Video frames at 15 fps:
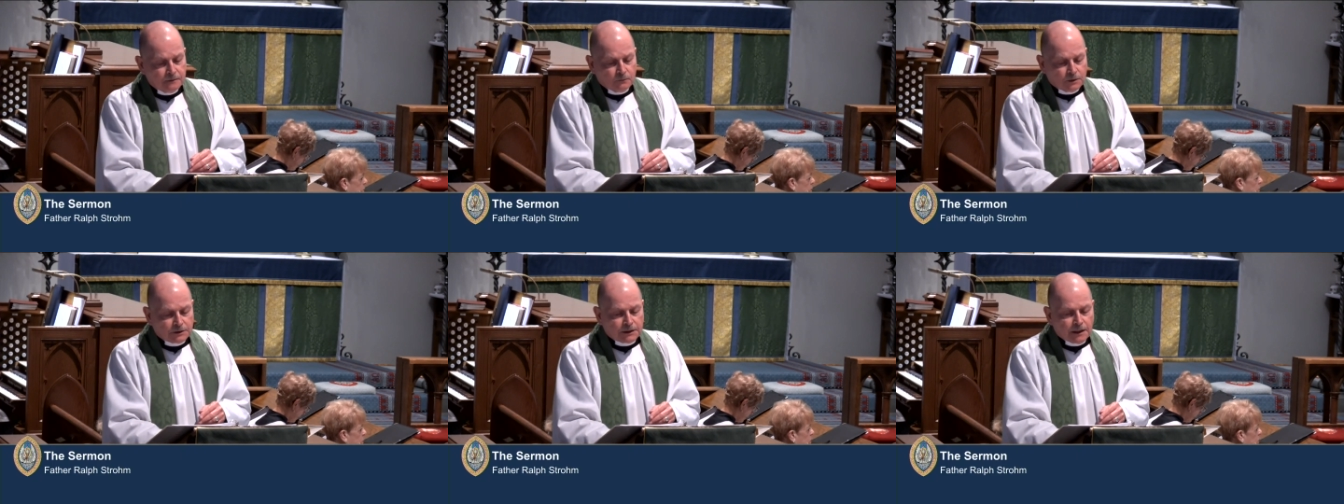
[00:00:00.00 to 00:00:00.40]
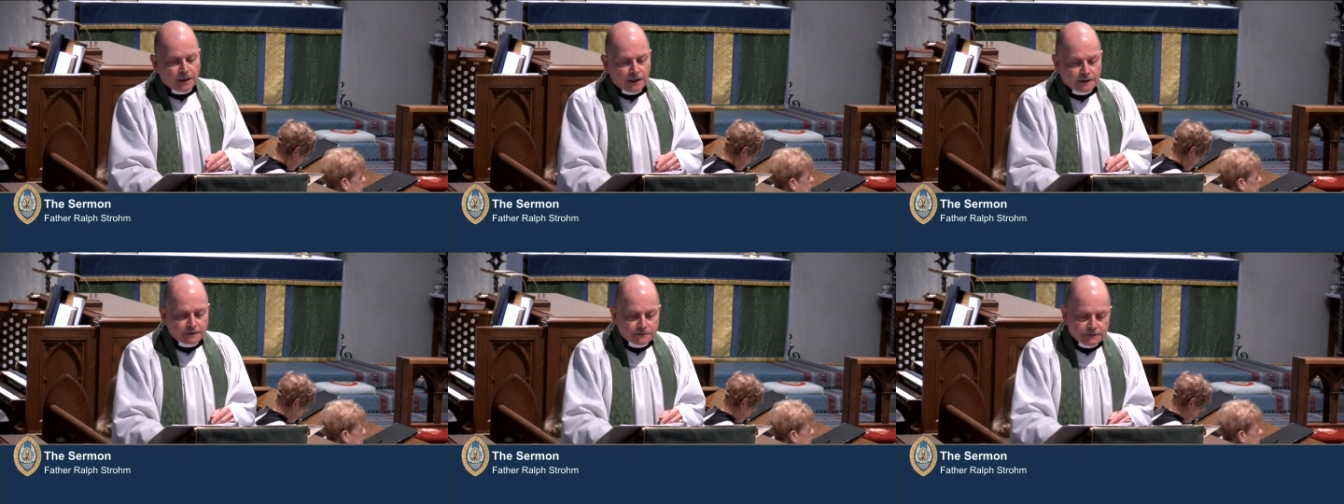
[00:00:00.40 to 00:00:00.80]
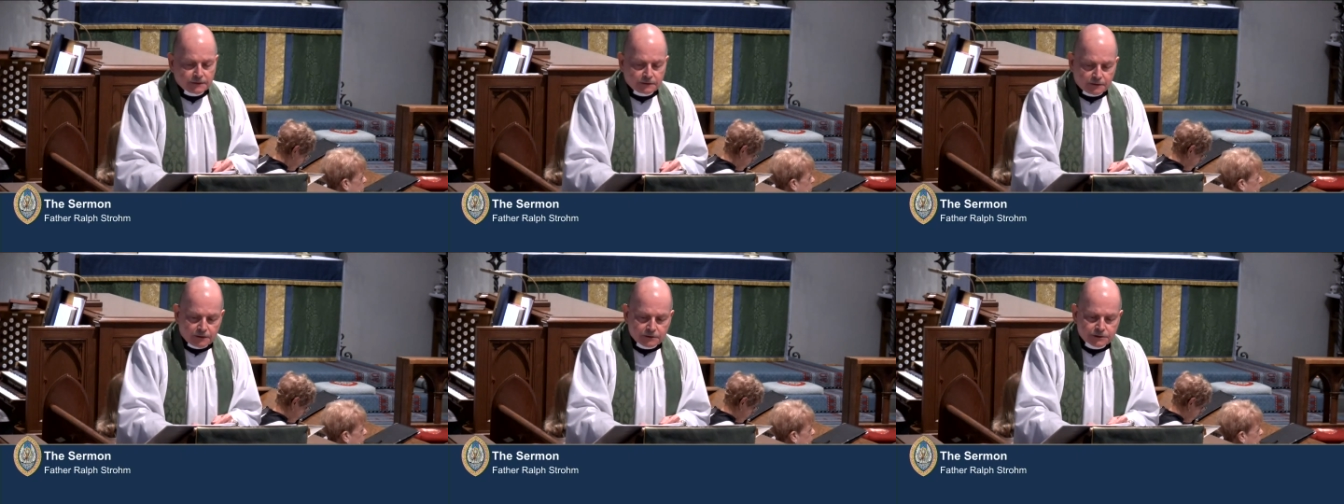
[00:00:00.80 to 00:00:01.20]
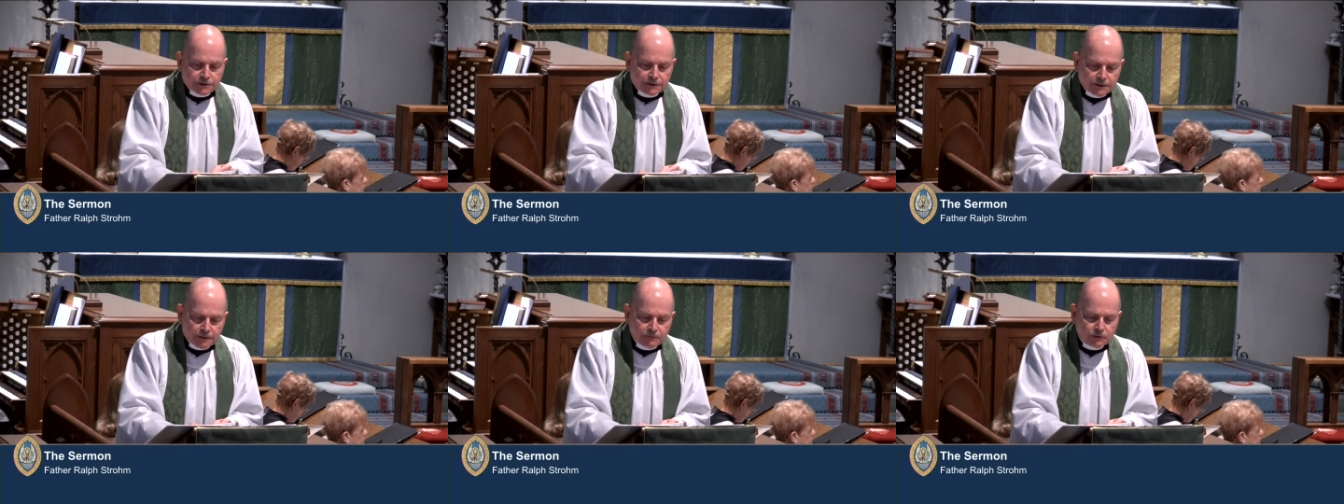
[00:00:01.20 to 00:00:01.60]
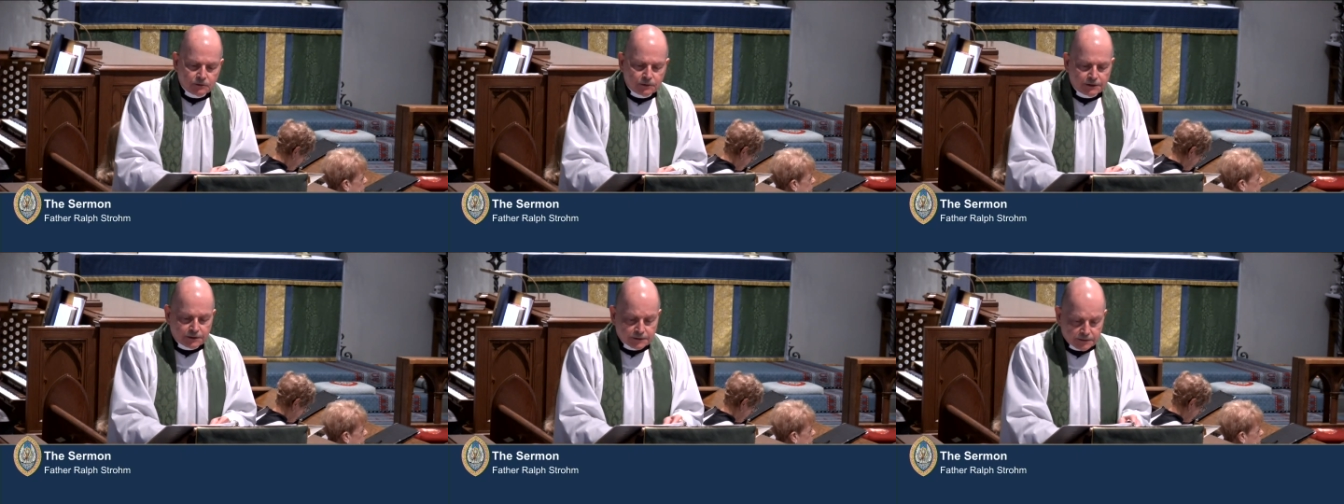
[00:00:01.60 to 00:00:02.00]
when God declares to him who
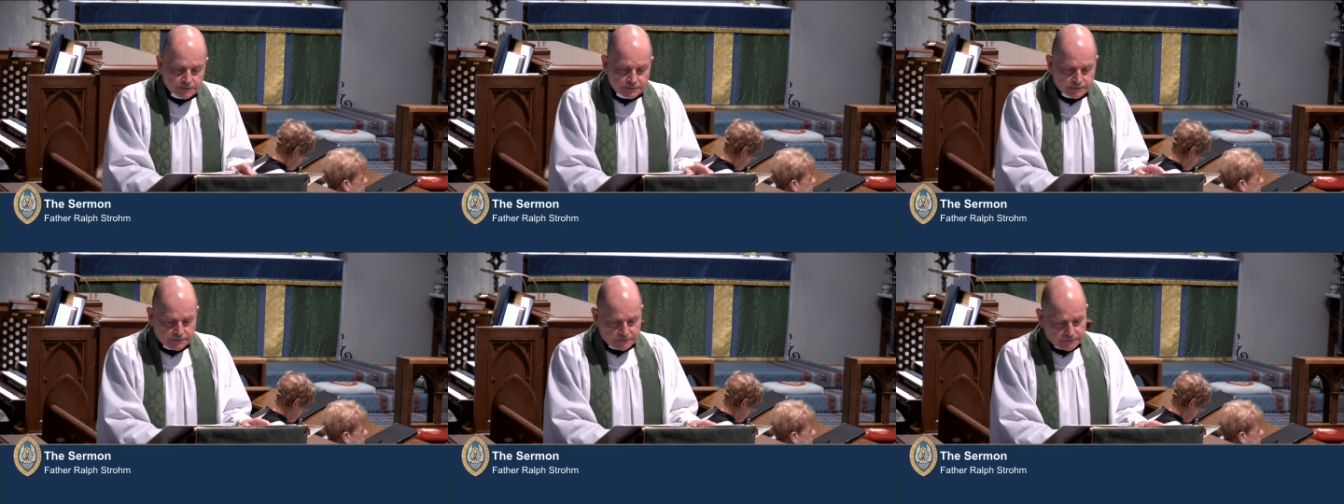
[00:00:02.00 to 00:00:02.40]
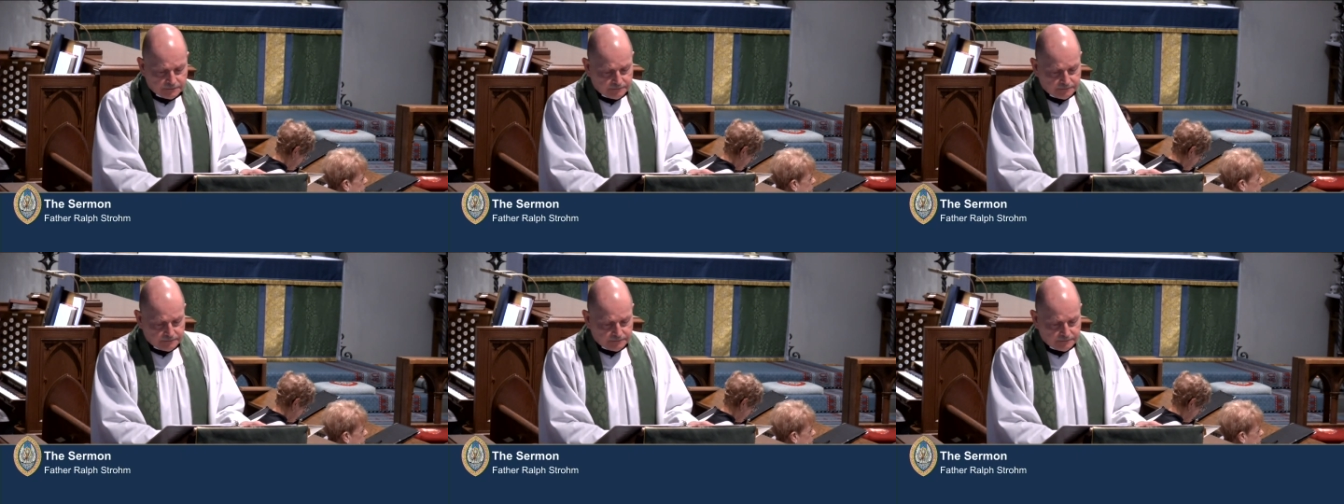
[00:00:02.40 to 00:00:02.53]
he is.